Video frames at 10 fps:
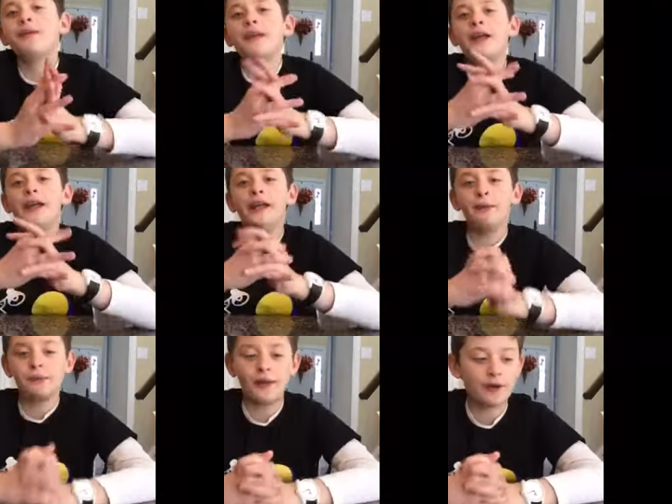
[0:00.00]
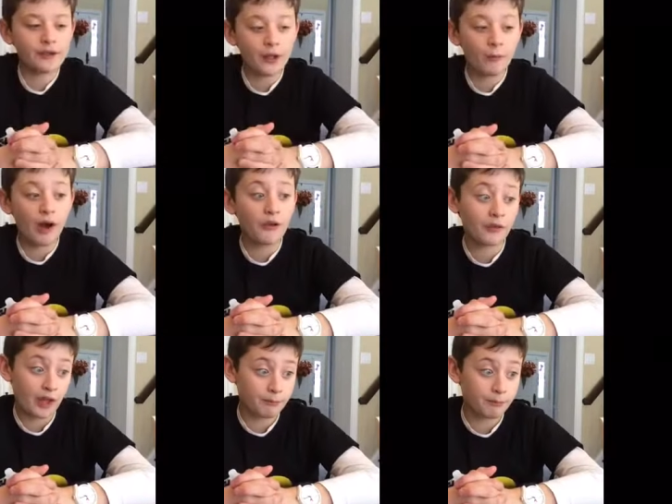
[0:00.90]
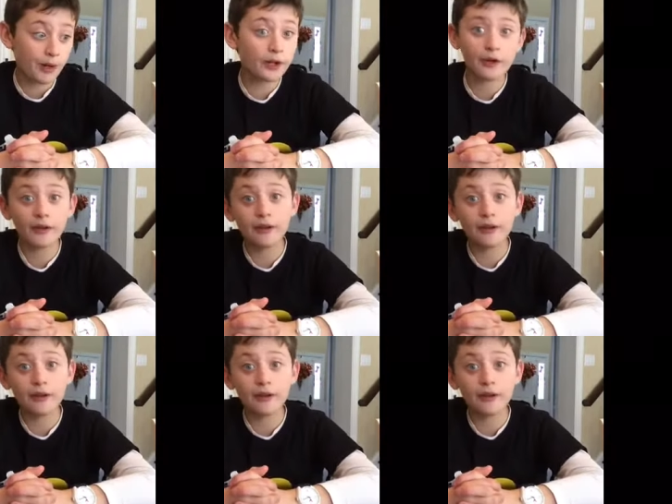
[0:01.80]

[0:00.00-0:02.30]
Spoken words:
that can keep you entertained while that butter